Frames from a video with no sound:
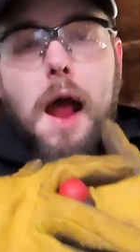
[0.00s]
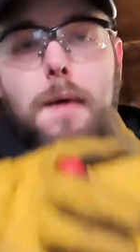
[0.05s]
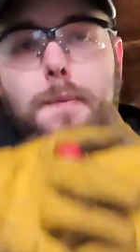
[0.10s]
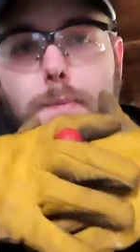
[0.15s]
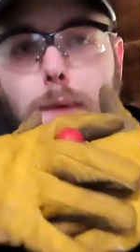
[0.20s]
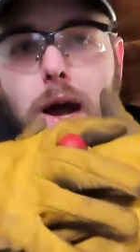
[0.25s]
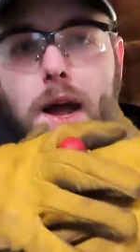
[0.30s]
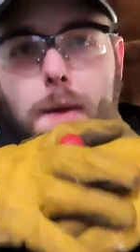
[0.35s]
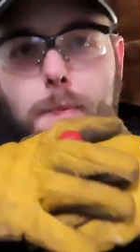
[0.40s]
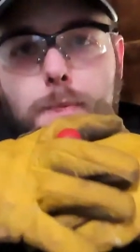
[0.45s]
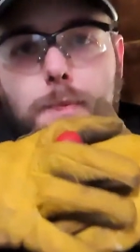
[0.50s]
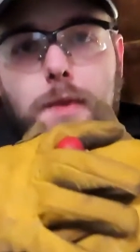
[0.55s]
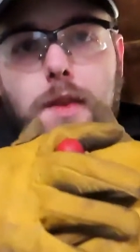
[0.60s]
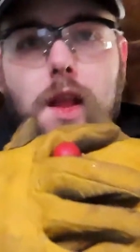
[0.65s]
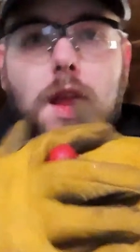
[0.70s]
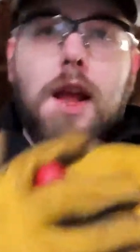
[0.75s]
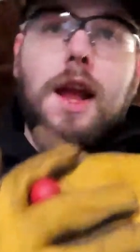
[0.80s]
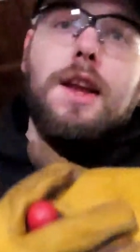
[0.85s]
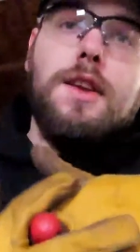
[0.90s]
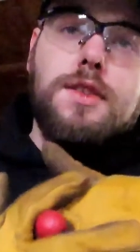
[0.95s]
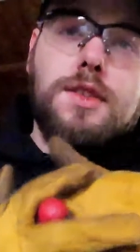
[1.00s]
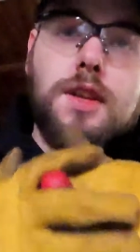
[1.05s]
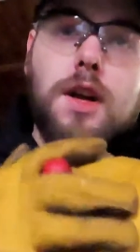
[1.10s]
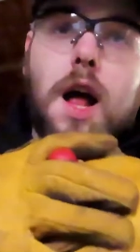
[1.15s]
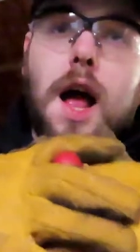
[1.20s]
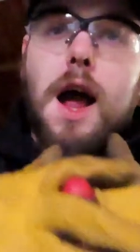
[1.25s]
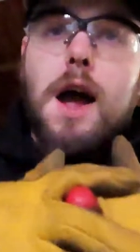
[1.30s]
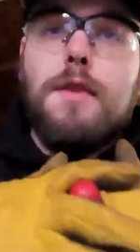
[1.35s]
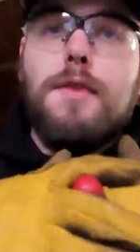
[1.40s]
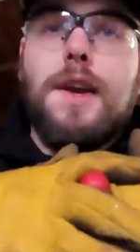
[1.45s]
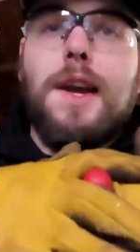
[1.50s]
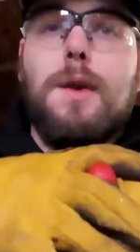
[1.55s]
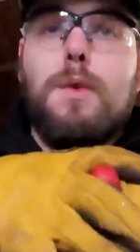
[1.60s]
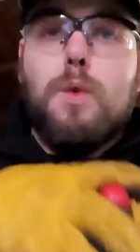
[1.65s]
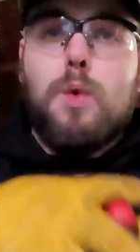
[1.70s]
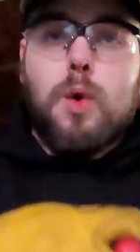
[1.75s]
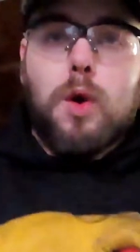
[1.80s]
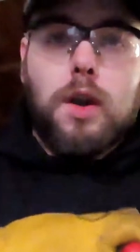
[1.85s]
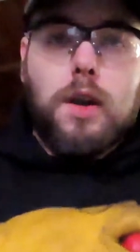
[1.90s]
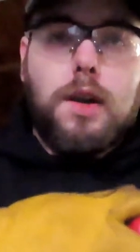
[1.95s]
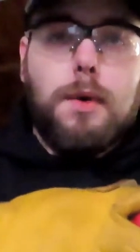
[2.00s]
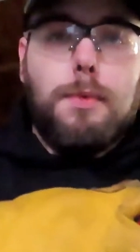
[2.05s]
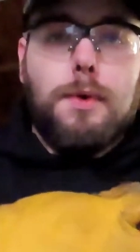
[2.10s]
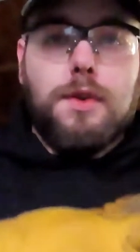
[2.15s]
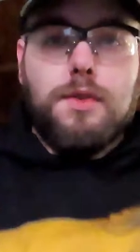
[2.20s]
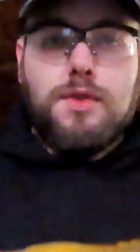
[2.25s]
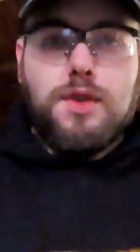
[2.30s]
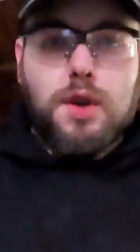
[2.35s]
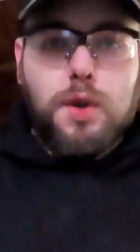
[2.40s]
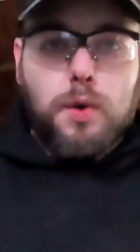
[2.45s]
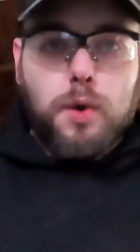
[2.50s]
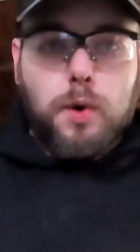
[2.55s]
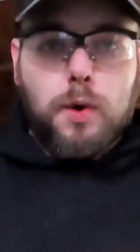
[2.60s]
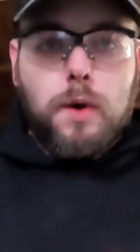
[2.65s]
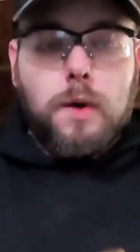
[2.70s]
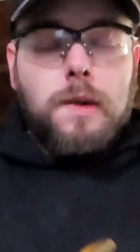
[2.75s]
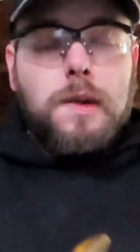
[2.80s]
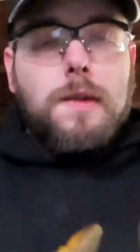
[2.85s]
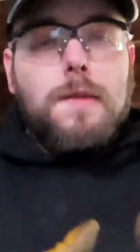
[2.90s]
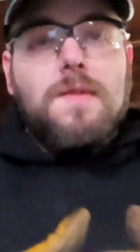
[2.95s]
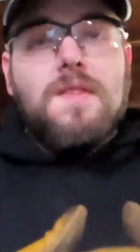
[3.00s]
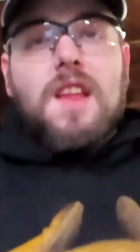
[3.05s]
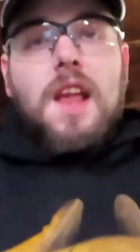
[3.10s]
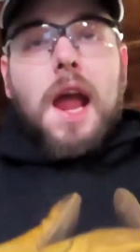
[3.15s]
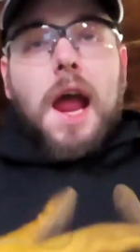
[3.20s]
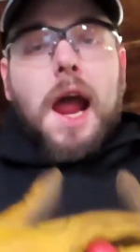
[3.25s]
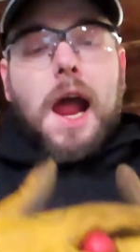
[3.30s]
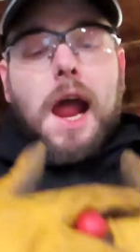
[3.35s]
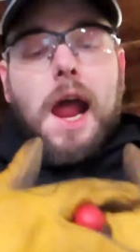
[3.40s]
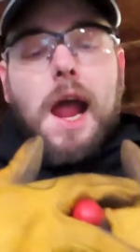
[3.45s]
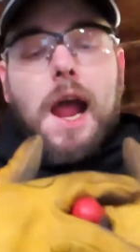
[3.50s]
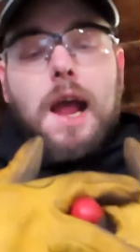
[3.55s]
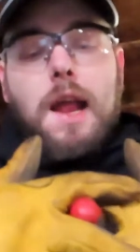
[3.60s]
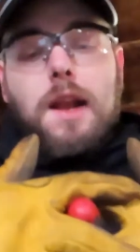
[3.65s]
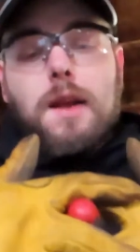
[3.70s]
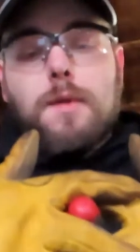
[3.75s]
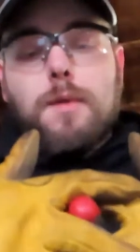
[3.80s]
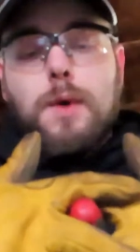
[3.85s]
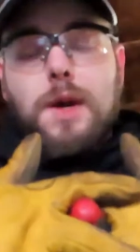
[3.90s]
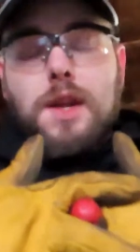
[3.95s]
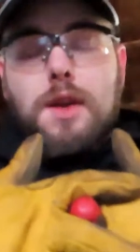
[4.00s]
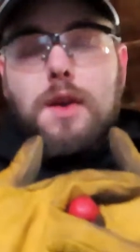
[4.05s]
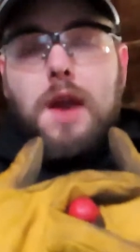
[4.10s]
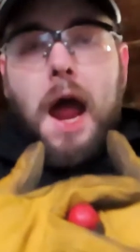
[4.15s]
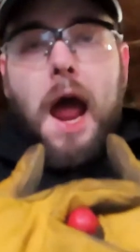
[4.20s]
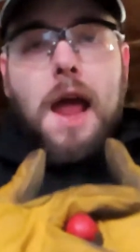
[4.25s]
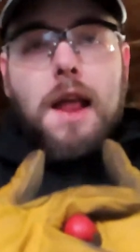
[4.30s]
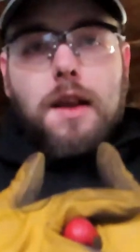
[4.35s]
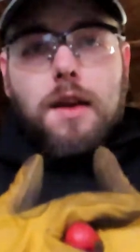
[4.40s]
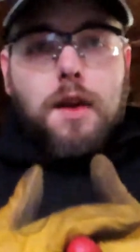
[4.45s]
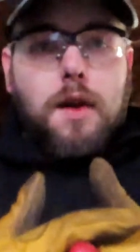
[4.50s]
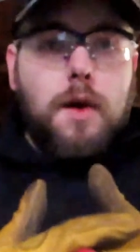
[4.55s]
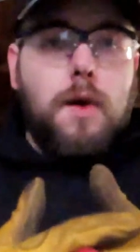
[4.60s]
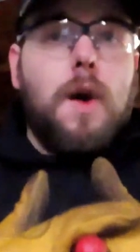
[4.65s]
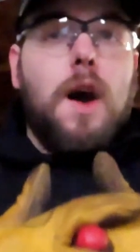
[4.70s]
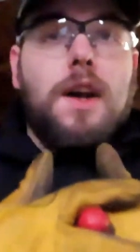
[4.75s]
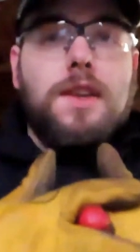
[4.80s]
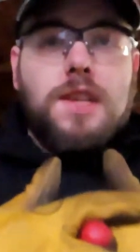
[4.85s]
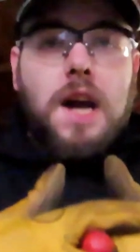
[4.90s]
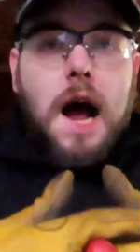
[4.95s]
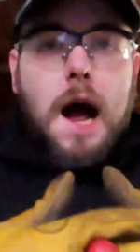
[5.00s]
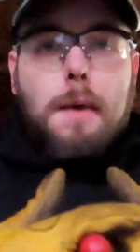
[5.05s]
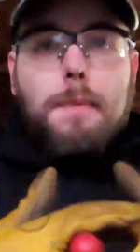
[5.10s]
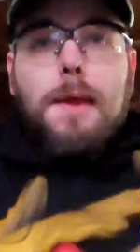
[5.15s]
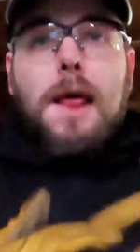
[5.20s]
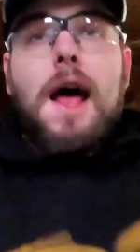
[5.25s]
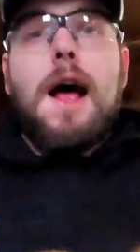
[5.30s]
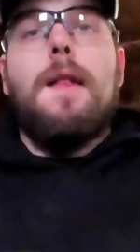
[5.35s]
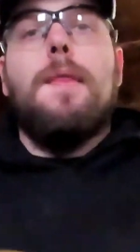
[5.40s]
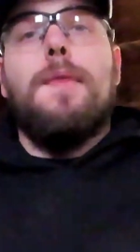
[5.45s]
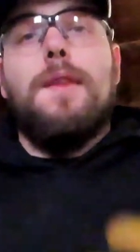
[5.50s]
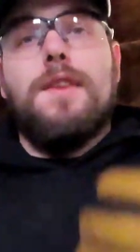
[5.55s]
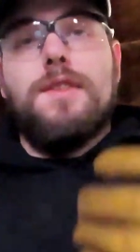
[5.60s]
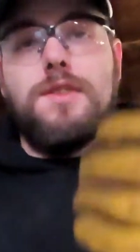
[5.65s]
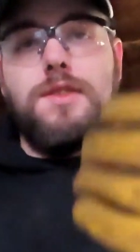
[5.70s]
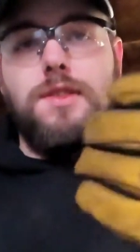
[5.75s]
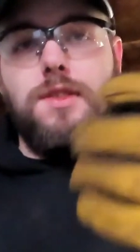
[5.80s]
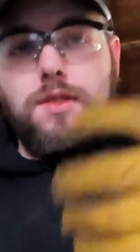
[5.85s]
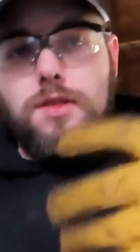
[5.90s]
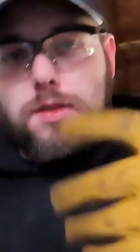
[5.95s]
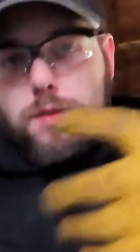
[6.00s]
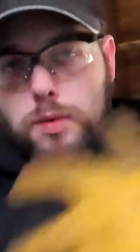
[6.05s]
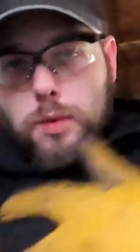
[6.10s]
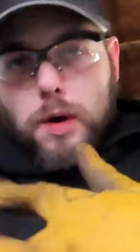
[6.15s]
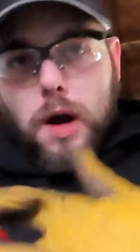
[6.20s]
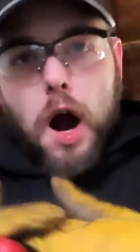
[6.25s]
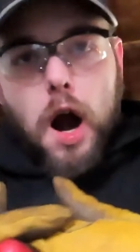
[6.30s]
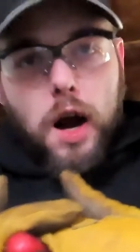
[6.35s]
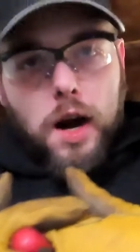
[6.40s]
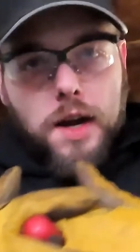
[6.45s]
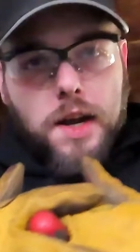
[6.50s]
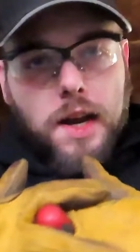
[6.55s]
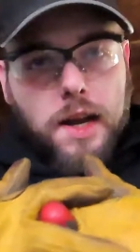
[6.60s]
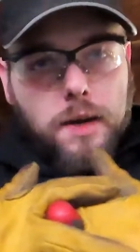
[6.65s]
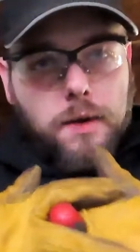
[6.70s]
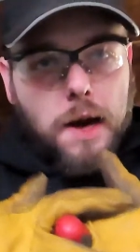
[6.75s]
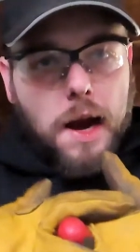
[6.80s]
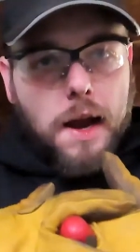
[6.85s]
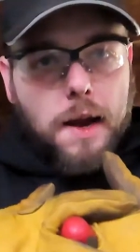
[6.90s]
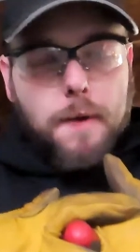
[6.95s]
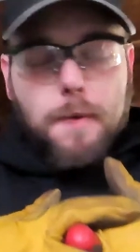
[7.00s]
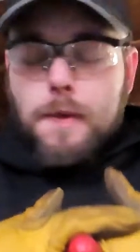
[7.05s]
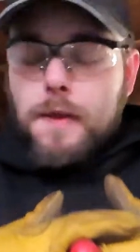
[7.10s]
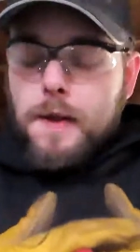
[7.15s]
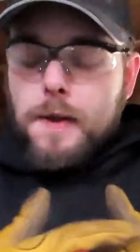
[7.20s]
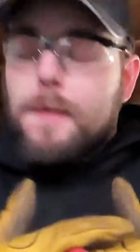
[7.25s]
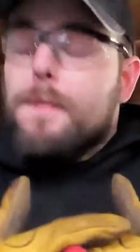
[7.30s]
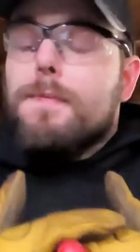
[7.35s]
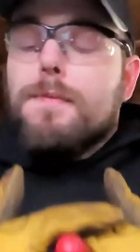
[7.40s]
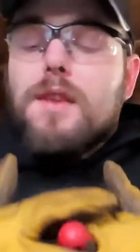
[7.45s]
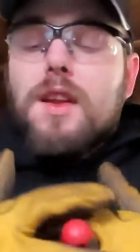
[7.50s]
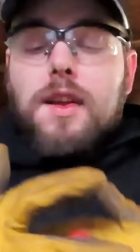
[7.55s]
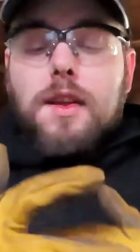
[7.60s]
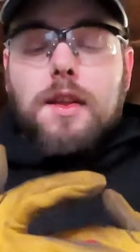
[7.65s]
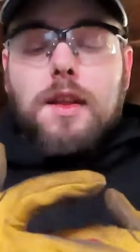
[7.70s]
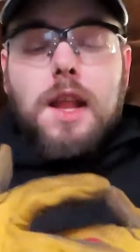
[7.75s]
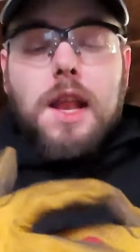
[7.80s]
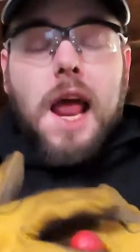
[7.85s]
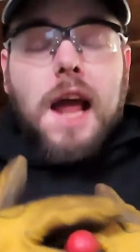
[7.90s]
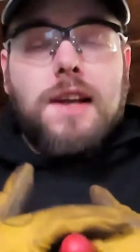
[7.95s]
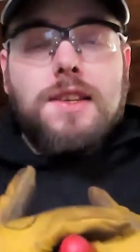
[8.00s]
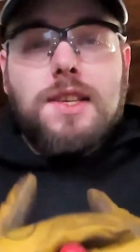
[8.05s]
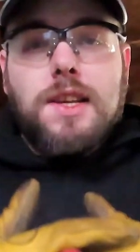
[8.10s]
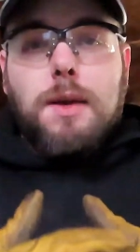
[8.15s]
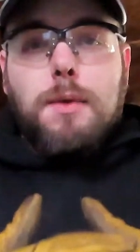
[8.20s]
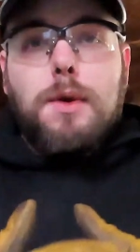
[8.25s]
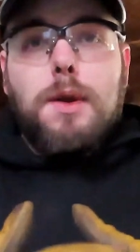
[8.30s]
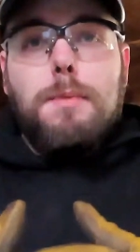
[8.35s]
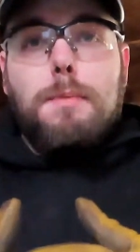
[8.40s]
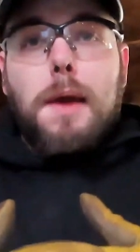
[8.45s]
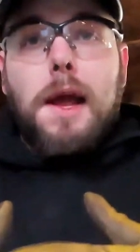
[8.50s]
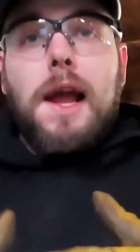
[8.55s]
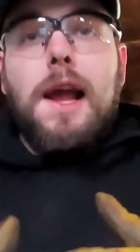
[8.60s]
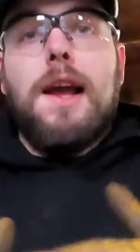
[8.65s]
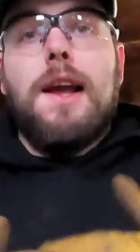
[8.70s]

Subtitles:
but you still have a workable tool. And what you can do on top of that, and this is, we're hardening, right? The next thing would be